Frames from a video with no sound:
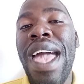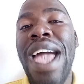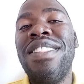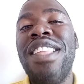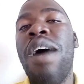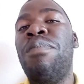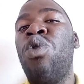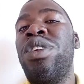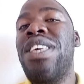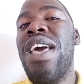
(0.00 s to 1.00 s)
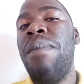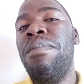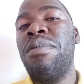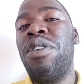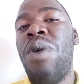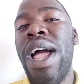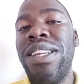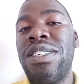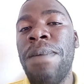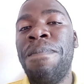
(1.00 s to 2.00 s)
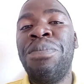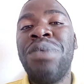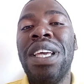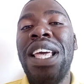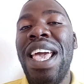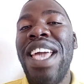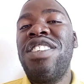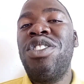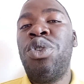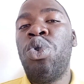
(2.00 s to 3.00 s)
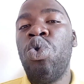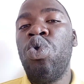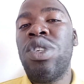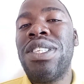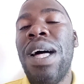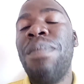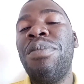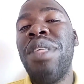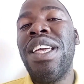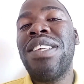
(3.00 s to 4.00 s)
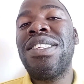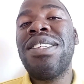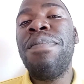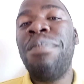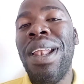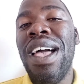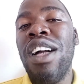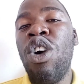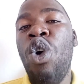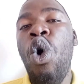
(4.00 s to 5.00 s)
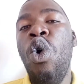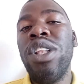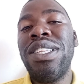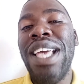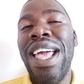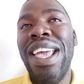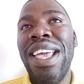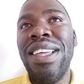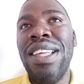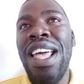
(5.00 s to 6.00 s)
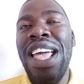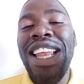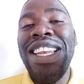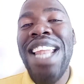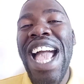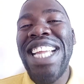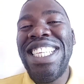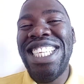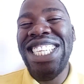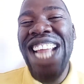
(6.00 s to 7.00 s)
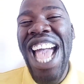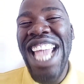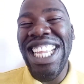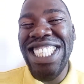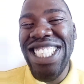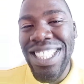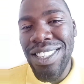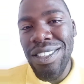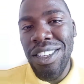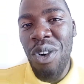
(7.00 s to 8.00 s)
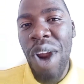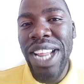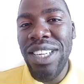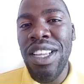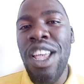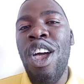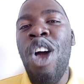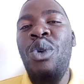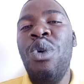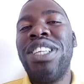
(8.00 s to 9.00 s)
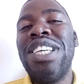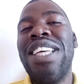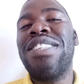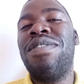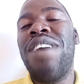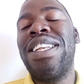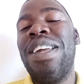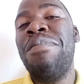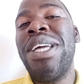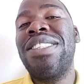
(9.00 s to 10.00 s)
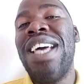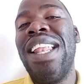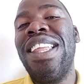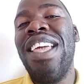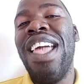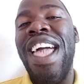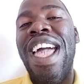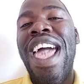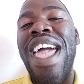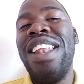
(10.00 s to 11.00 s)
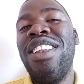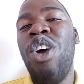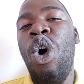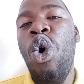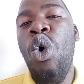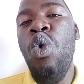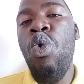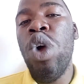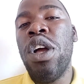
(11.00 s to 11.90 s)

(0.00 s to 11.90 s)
and the ammonium, right, into something simpler called a nitrite, right, which is fundamentally NO2,